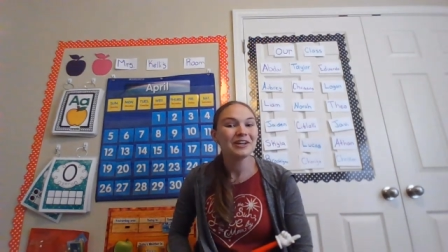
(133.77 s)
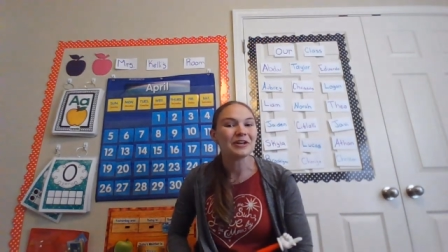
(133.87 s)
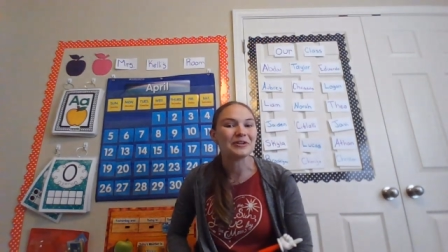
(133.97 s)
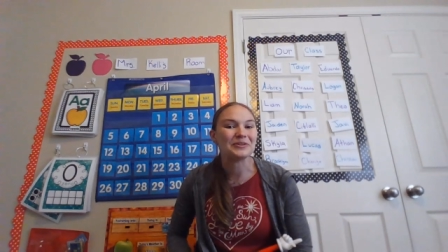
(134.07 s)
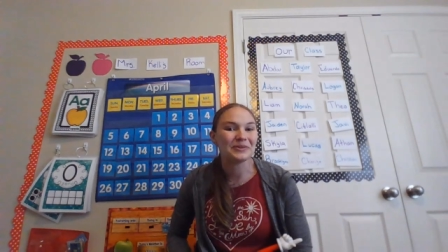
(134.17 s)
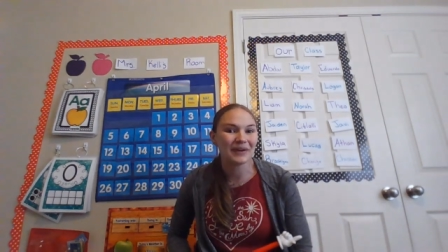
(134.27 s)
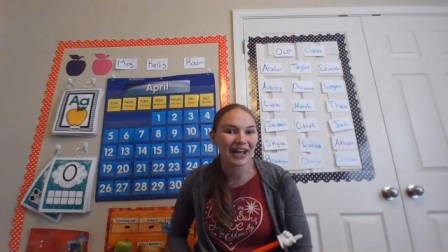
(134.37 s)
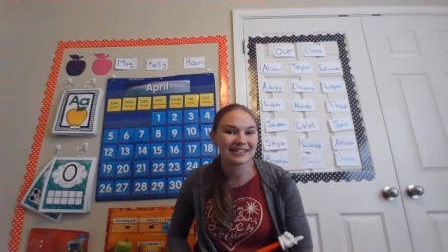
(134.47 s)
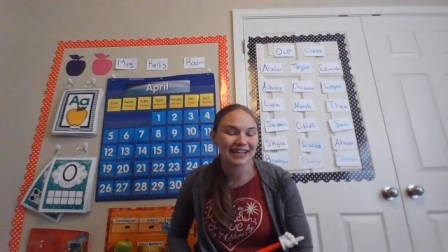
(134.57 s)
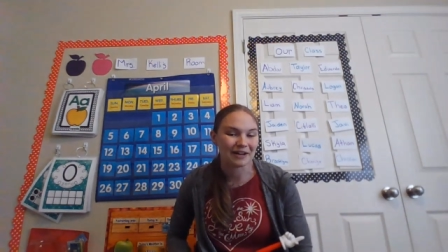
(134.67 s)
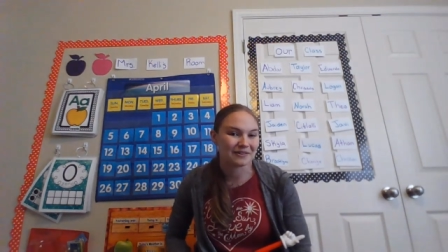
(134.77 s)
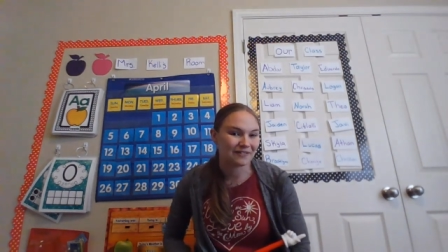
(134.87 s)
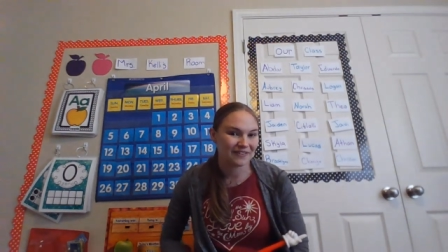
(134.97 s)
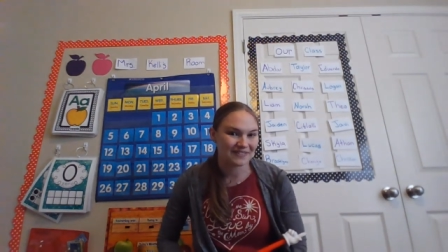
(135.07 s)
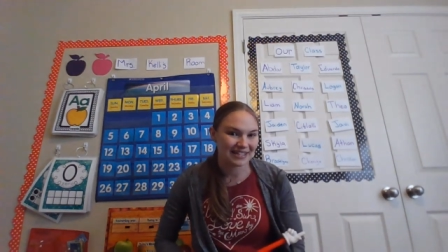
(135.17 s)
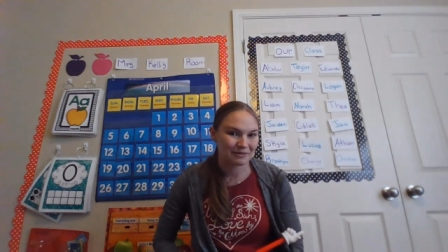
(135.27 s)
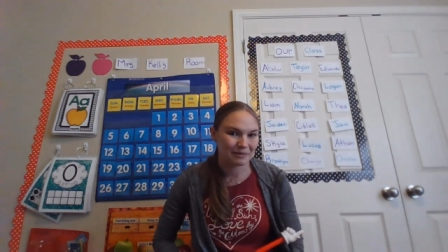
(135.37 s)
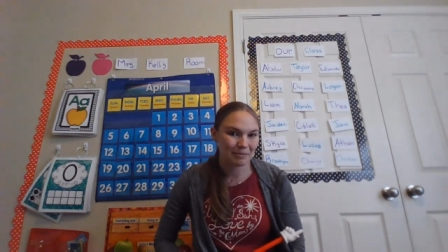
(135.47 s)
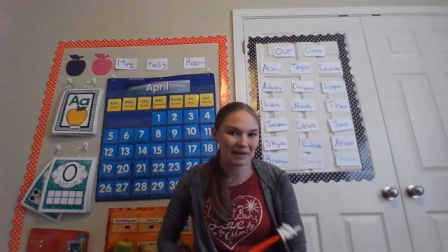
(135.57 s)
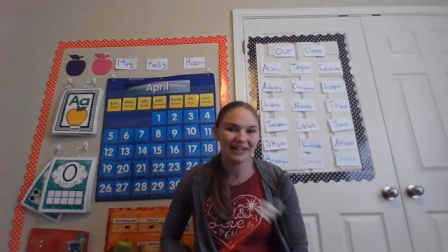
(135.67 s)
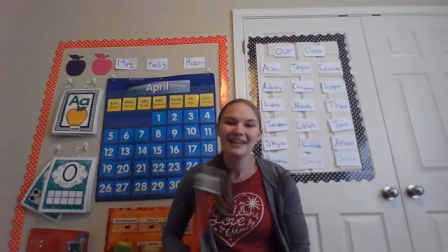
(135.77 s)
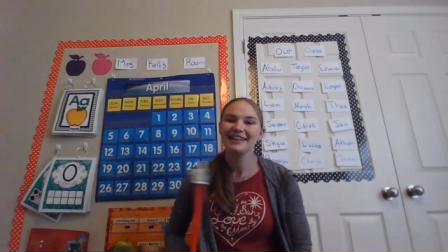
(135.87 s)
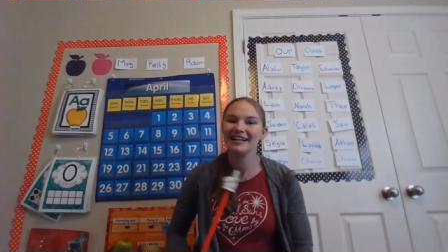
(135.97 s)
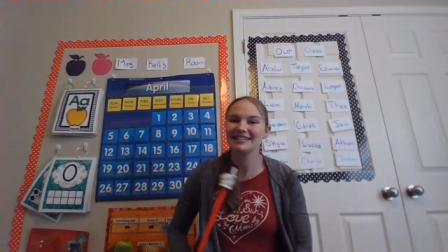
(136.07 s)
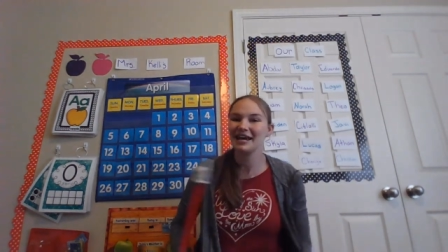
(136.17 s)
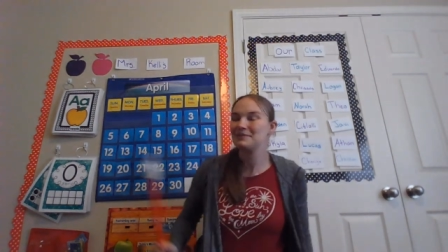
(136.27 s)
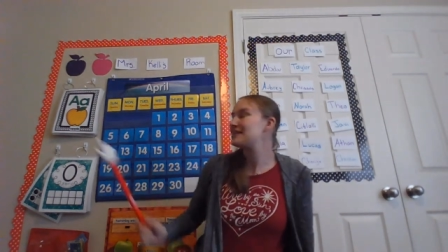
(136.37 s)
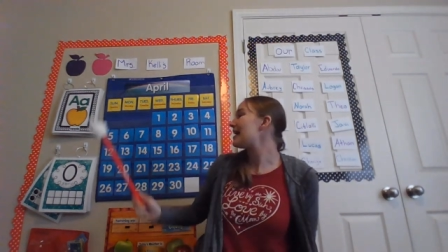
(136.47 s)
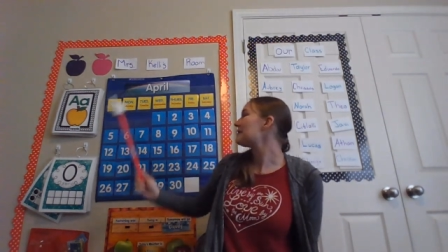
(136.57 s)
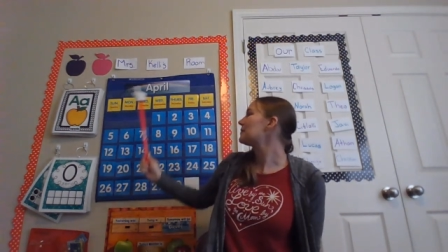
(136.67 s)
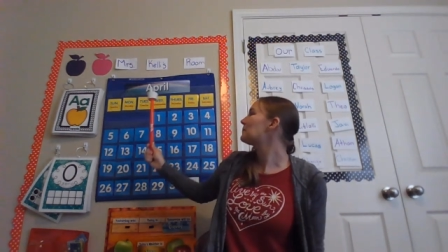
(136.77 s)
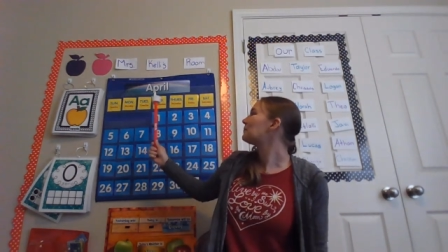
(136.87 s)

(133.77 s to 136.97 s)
Can you guys count to 15 with me? Let's count together.